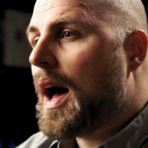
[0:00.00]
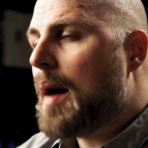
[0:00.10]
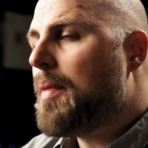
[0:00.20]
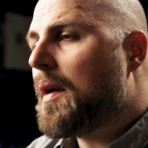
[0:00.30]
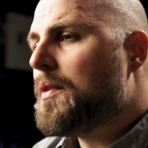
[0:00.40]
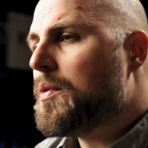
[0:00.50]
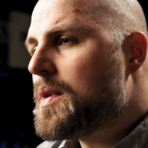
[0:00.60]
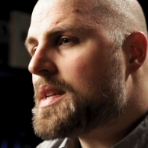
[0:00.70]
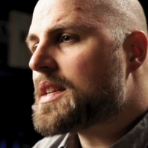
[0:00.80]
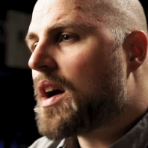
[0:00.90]
about the
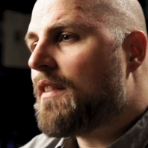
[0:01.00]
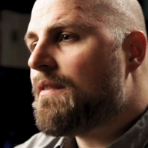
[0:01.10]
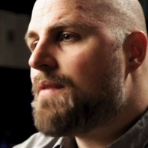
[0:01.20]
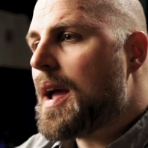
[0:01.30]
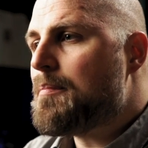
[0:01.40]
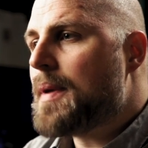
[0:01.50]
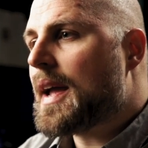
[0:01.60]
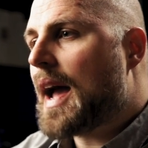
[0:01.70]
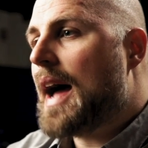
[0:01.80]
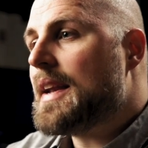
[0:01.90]
risk of
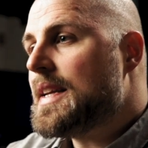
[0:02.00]
vaping and